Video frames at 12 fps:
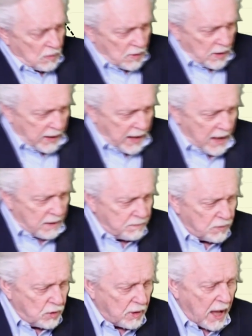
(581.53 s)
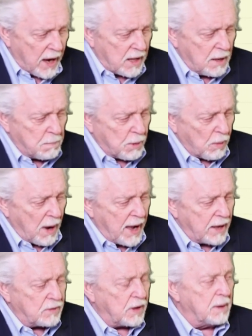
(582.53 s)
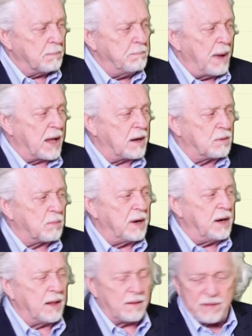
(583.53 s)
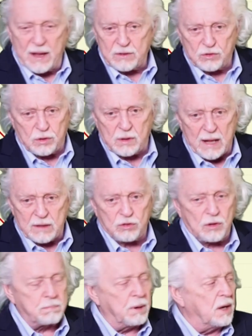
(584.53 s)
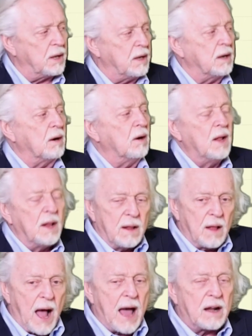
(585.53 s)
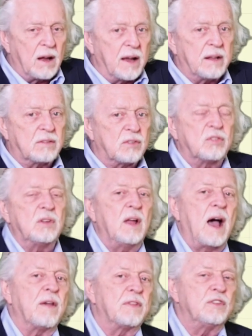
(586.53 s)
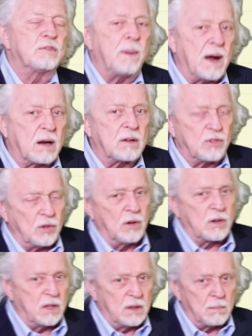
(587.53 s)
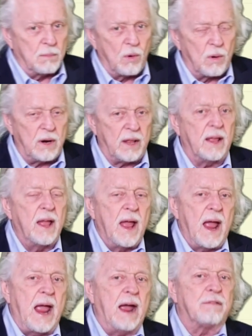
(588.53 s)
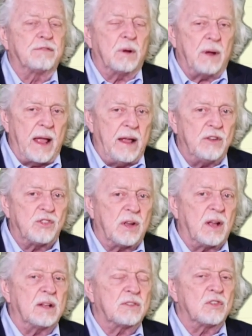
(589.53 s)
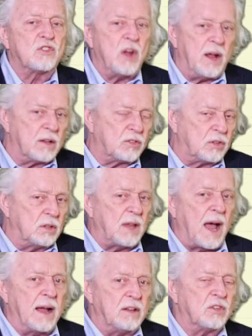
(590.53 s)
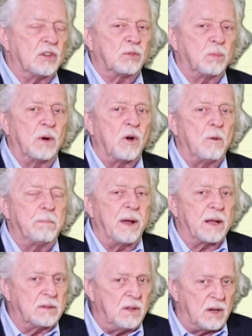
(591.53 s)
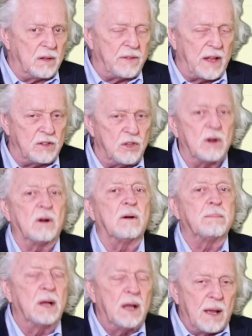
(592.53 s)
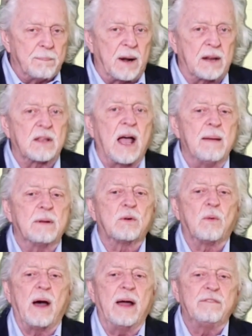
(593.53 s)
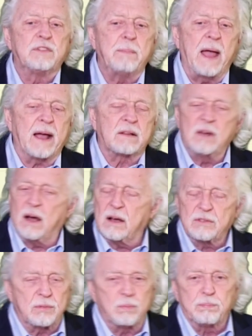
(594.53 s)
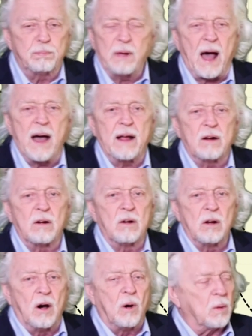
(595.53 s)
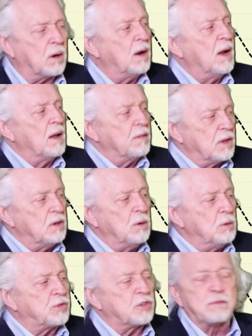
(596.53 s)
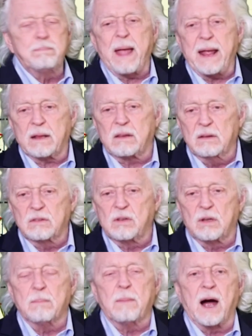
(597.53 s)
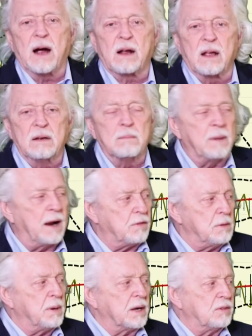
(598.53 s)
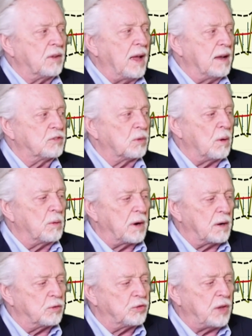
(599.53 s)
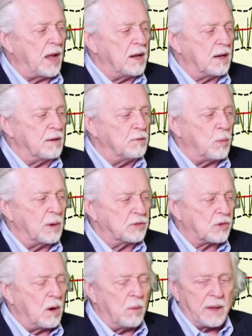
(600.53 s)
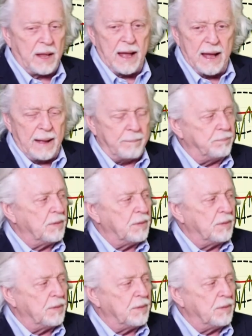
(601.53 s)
again, you got to keep your eye on the embedded reading. That's the play here. I'd like to see how these markets look in the morning after Asia gets a chance to digest what OPEC did, and then Europe. By the time it arrives back to us, higher or lower, the news is baked into the market, and everybody has their own understanding of what's going on.